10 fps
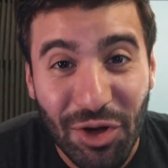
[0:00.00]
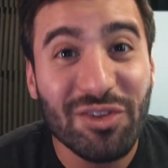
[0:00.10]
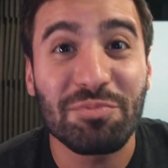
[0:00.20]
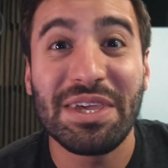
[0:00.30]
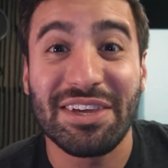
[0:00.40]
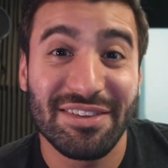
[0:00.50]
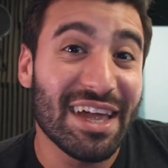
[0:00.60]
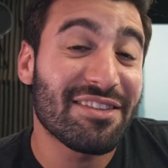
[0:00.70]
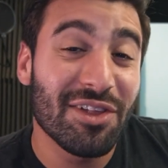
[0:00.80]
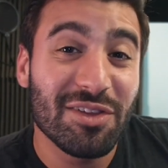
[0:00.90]
Those speakers,
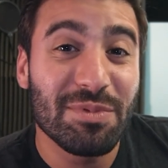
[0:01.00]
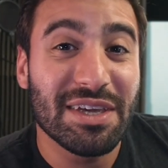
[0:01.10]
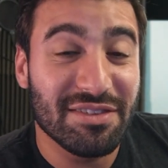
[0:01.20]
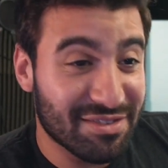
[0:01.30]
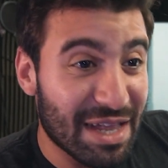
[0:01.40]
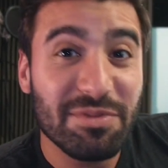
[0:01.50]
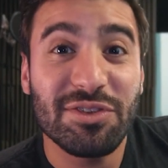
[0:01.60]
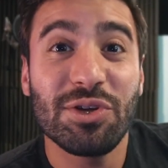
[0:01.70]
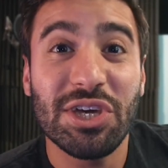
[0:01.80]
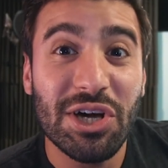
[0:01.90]
yes, those speakers. The same
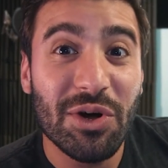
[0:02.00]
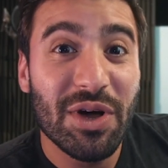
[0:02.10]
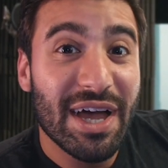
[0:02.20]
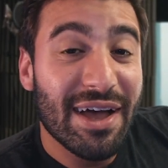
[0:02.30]
studio